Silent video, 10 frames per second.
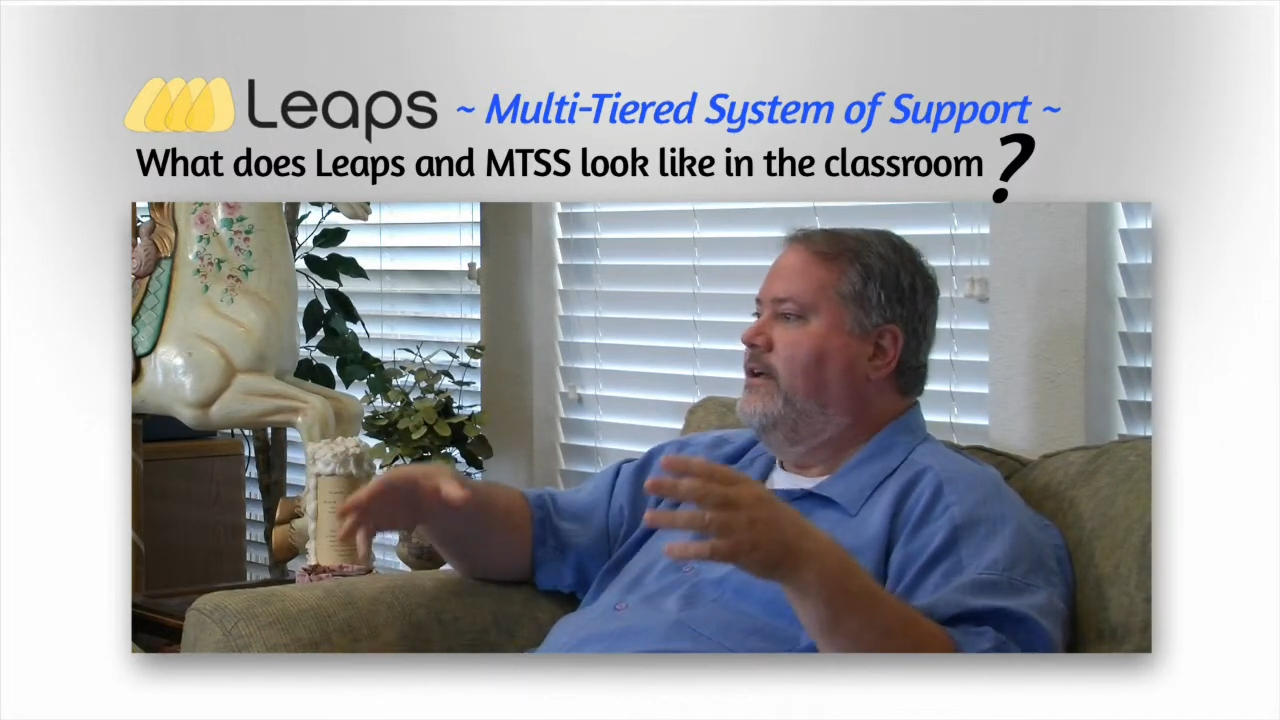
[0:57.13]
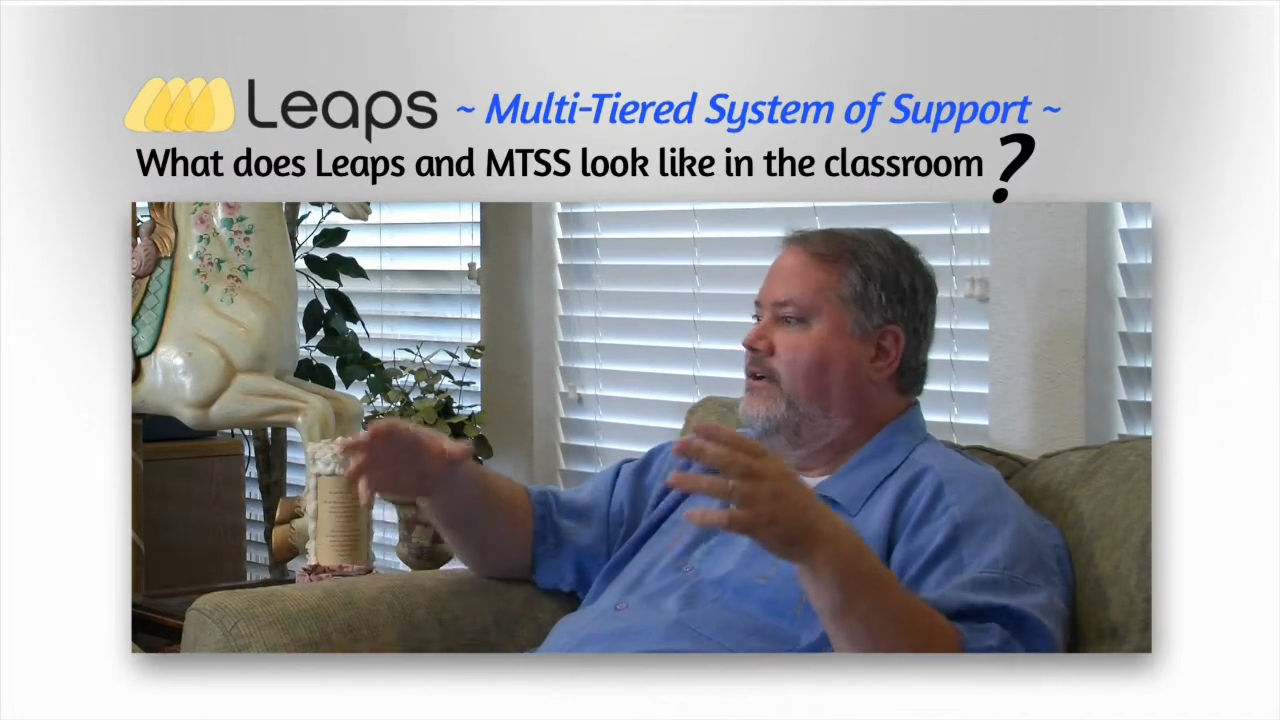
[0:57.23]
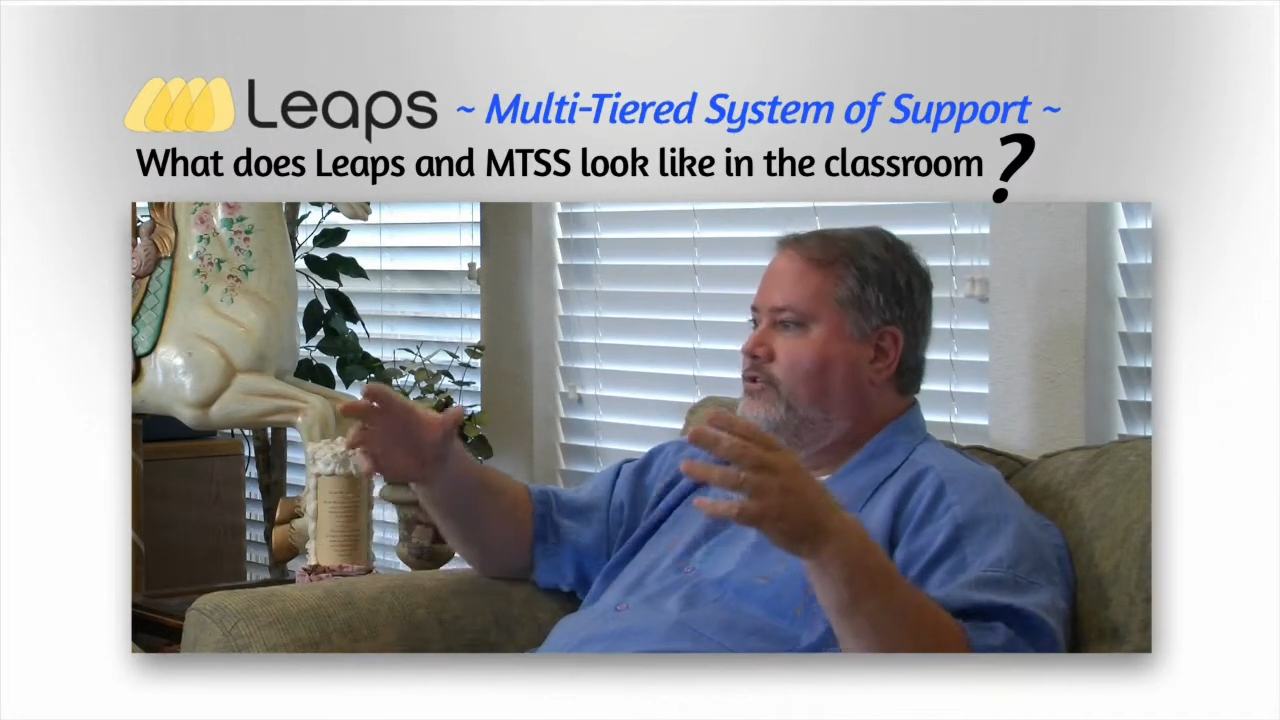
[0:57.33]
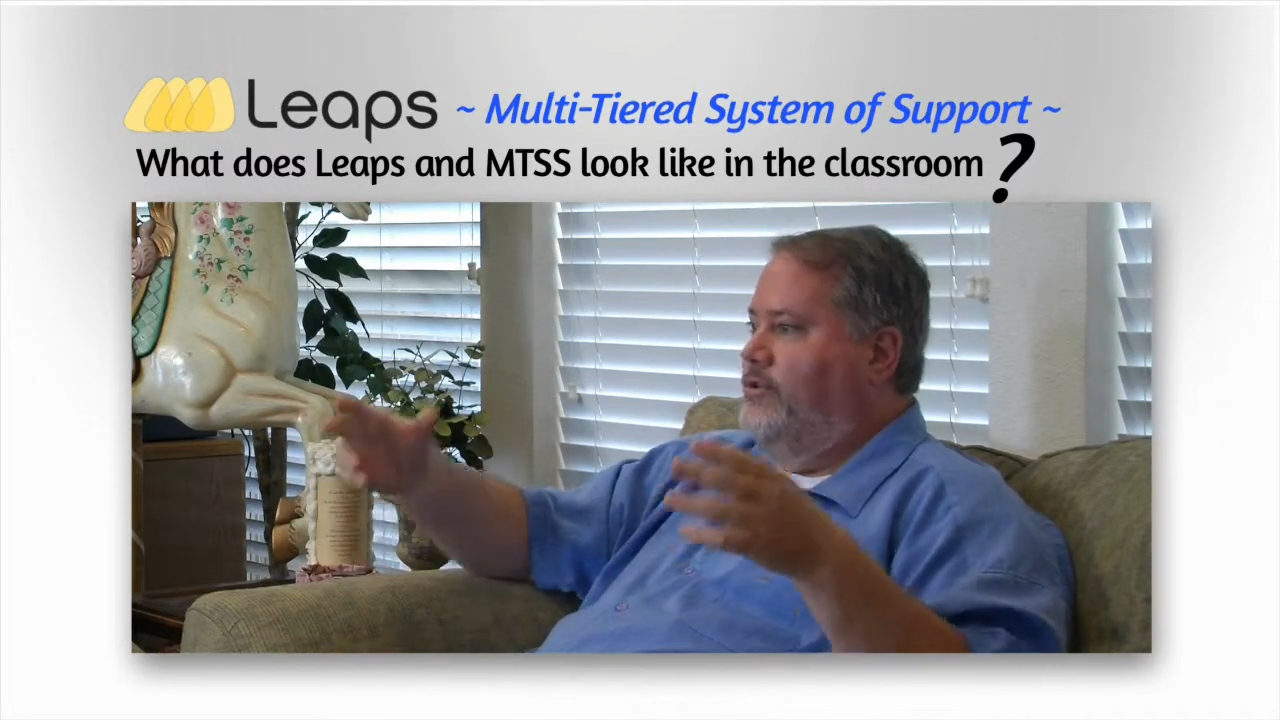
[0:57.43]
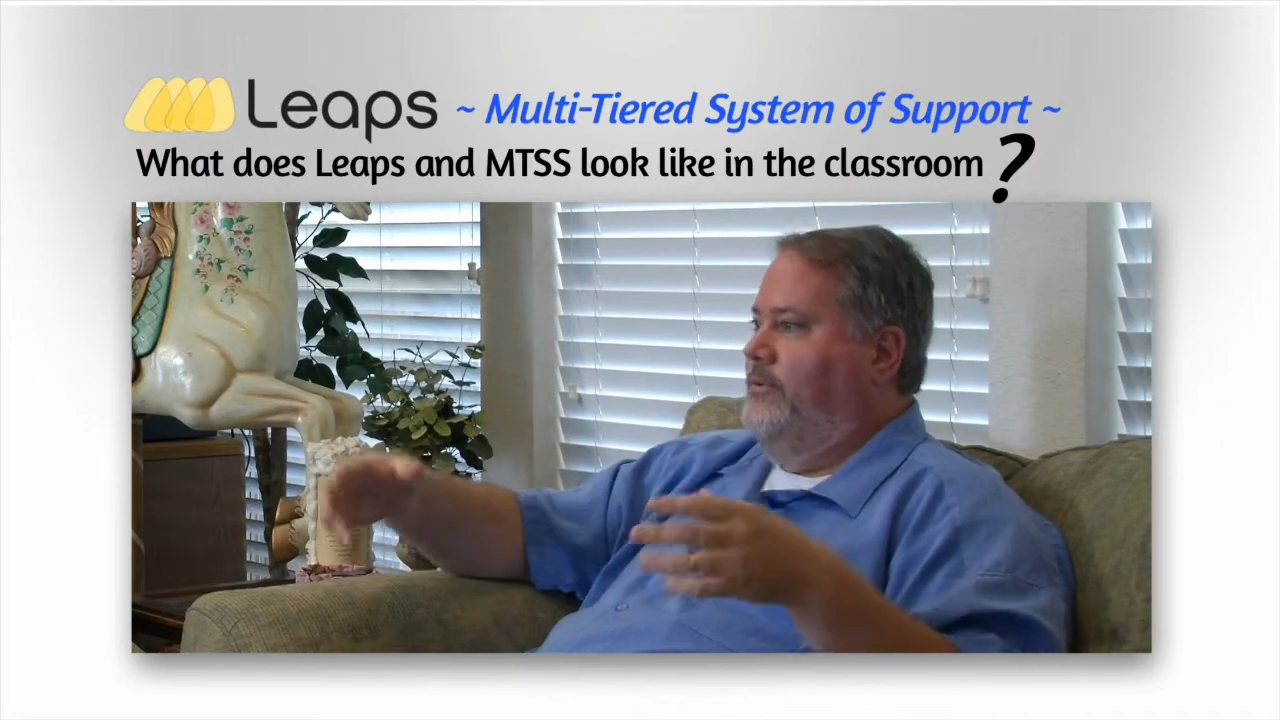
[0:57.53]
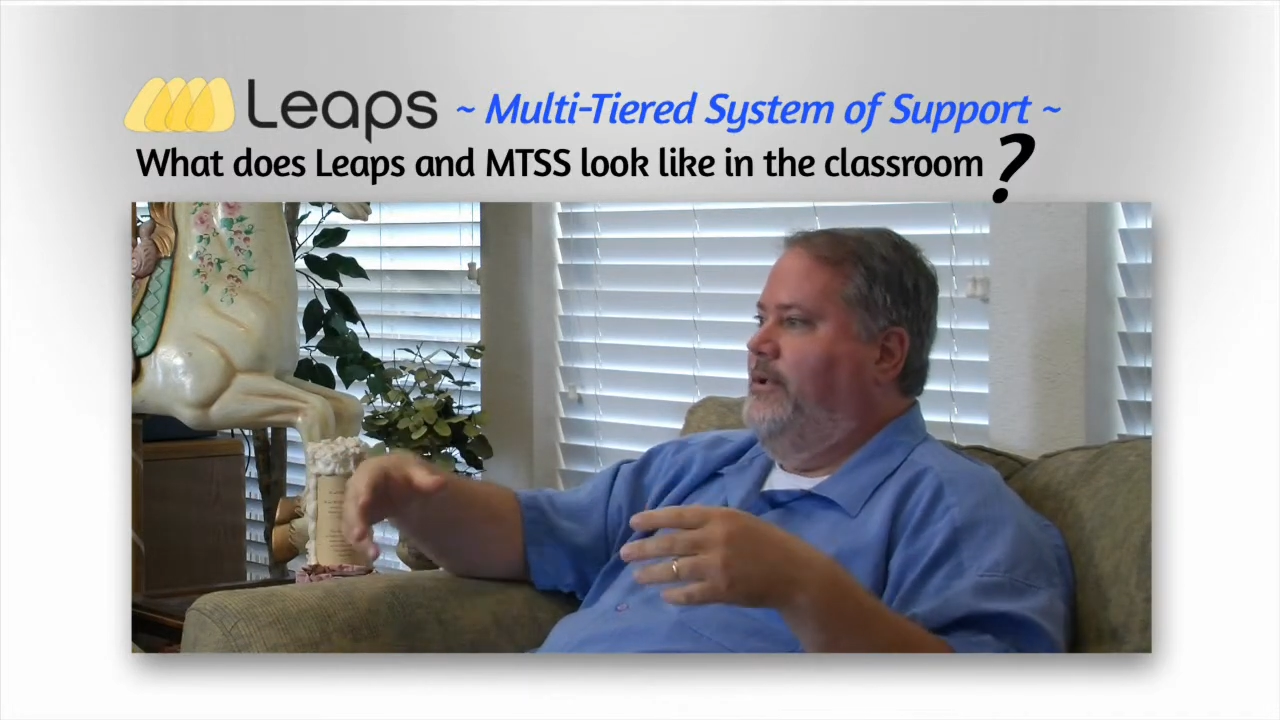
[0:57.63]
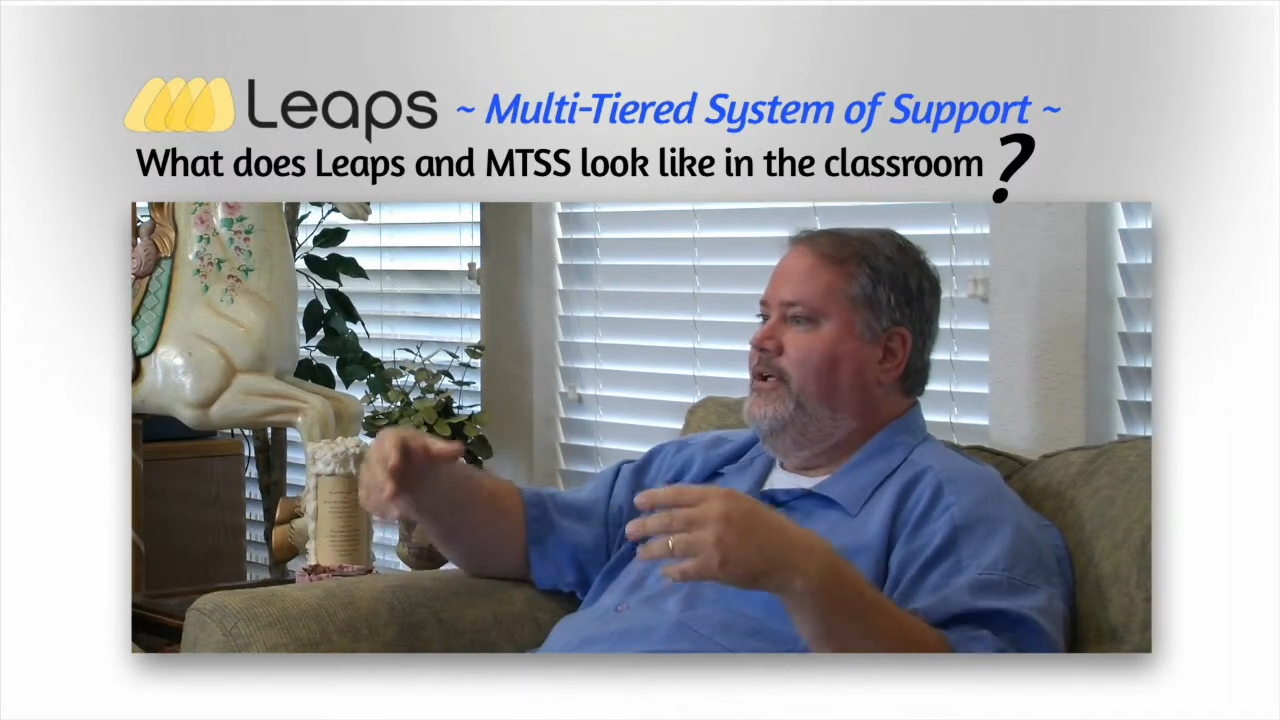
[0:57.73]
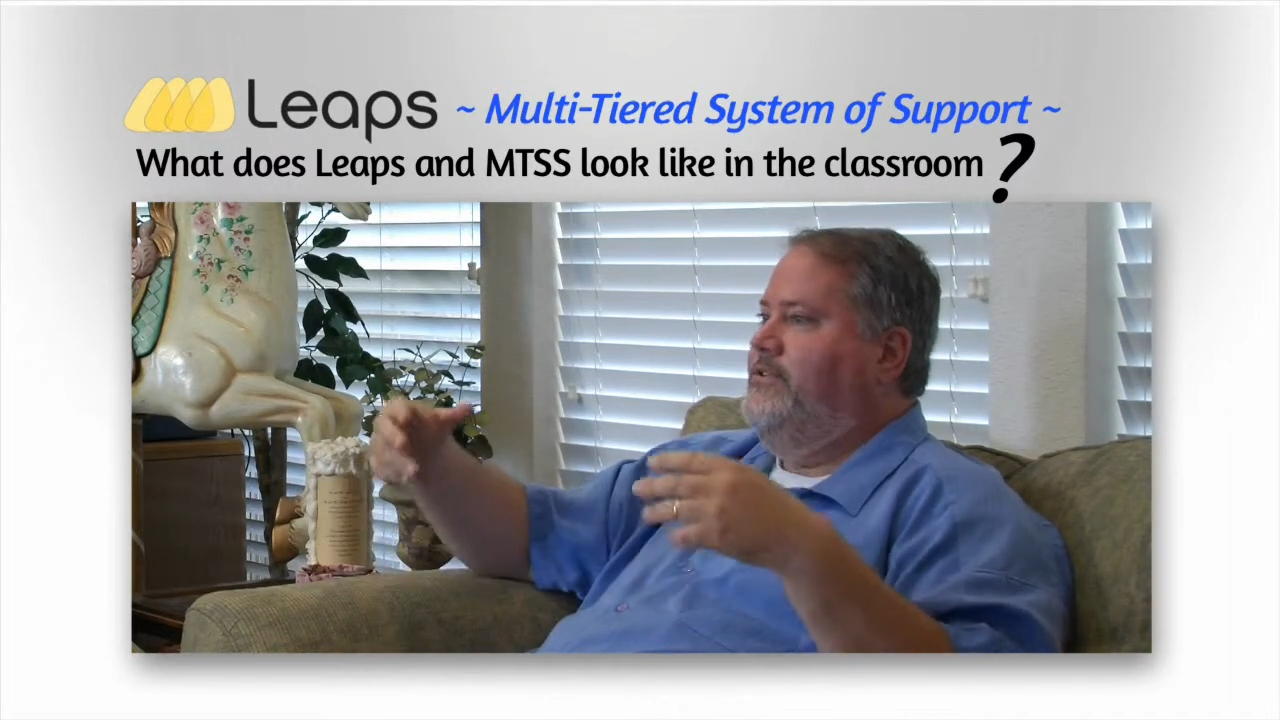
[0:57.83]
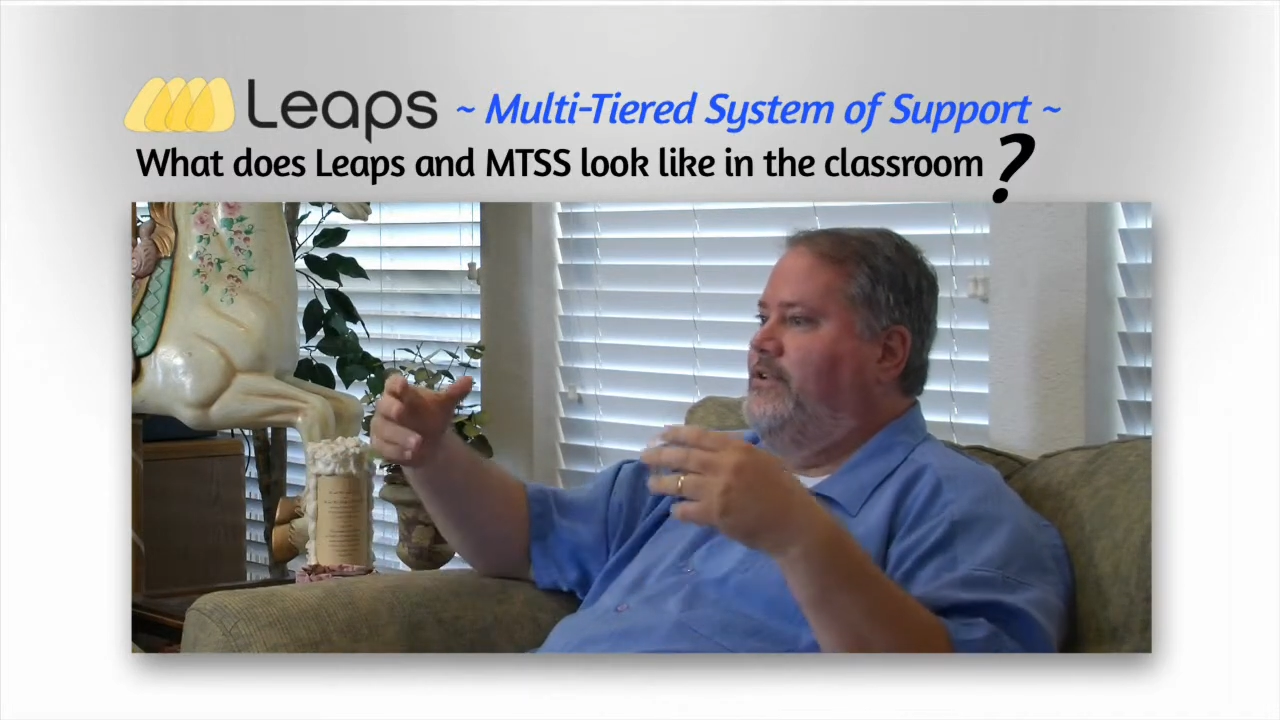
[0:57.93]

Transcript: Contributing